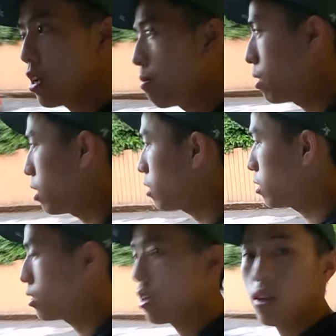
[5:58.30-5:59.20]
10 minutes
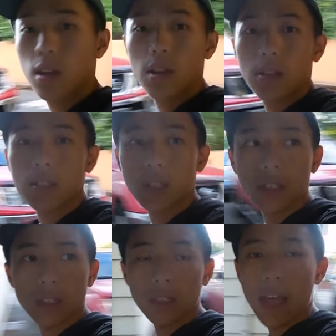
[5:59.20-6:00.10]

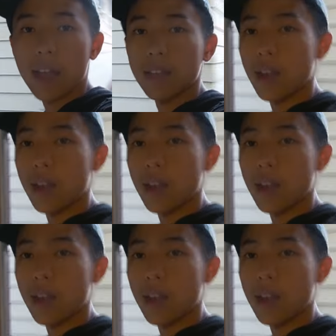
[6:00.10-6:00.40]
since that